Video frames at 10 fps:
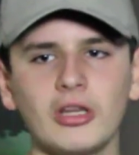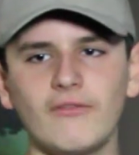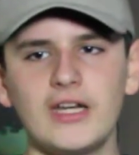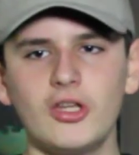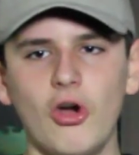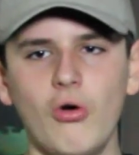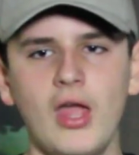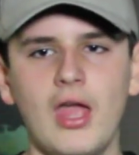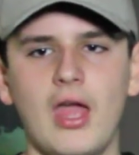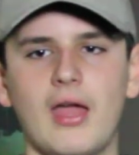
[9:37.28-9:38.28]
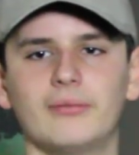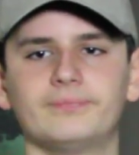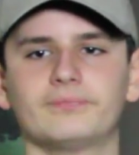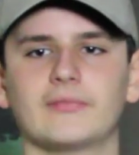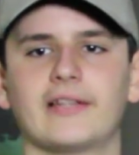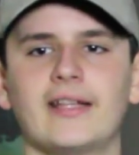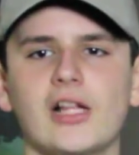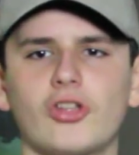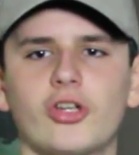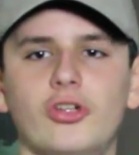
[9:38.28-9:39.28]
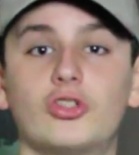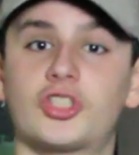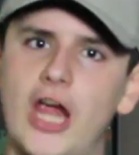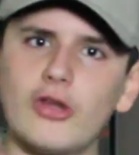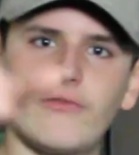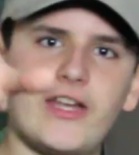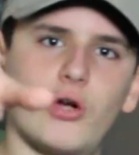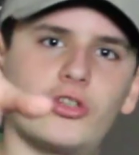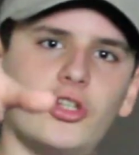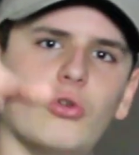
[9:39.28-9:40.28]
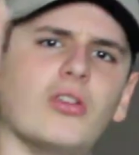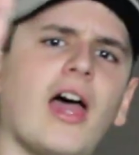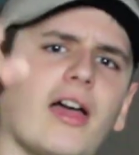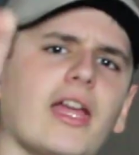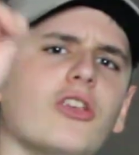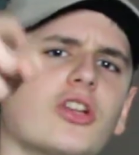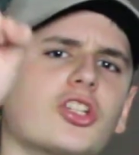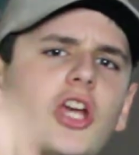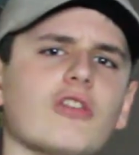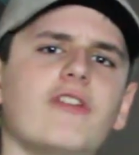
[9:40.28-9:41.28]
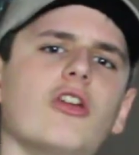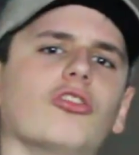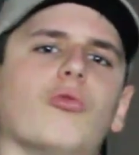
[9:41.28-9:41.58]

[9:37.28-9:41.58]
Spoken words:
on the video. I think that's all you can do. Share the video too. Yeah, you can share the video as